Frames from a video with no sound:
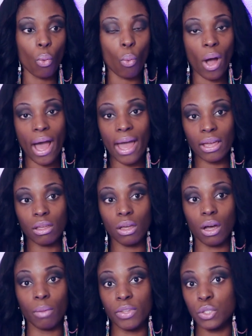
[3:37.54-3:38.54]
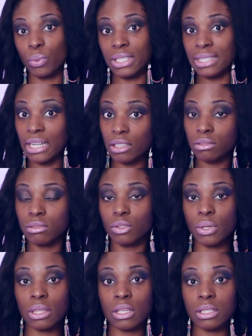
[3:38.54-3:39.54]
why this was done
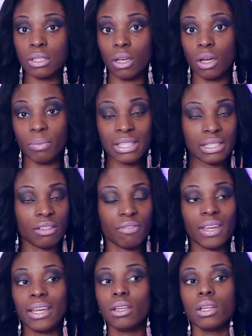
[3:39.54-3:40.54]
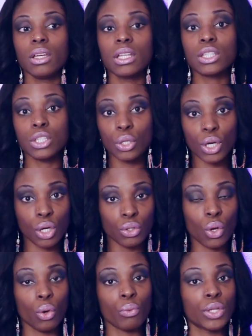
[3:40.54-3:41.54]
during this this event is still
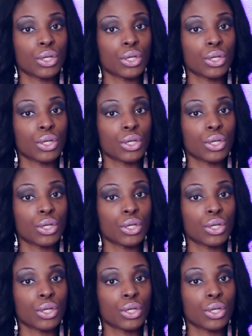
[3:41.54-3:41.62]
unknown.